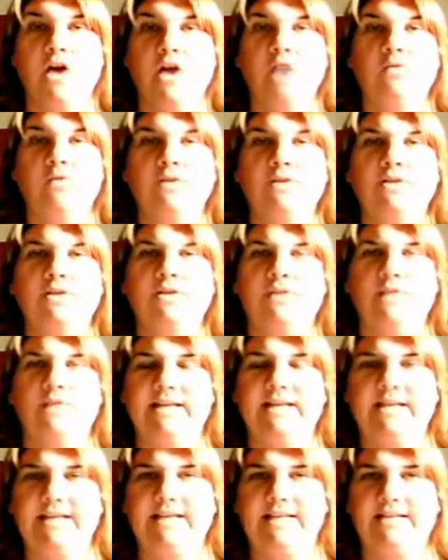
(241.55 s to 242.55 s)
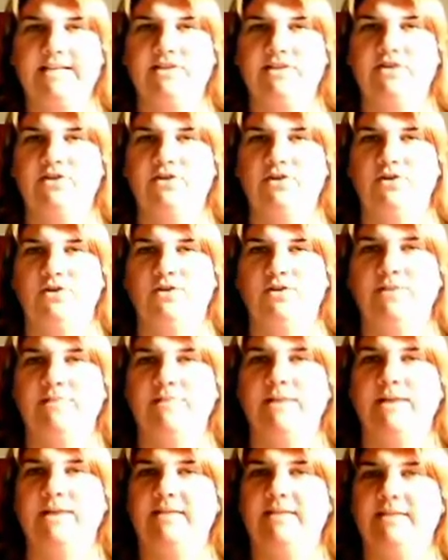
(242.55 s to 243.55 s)
What do I need to do to
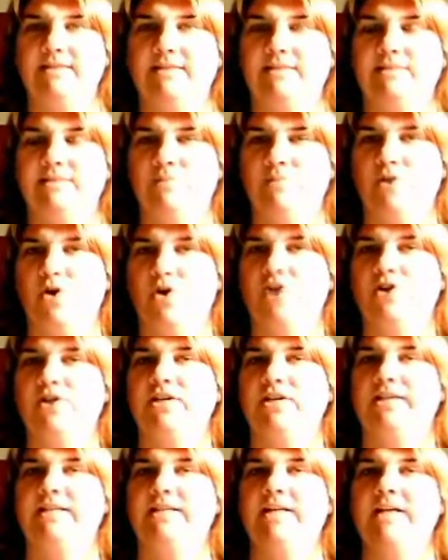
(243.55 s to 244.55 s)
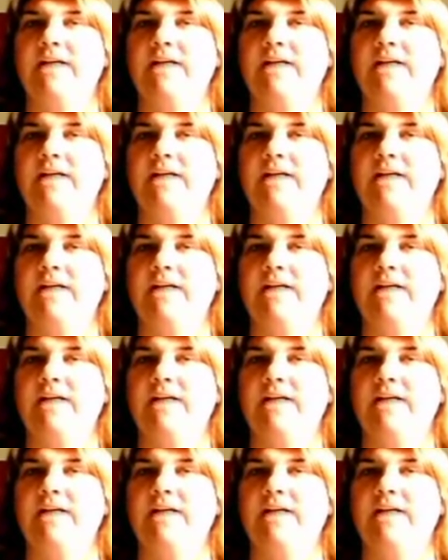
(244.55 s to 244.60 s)
make this project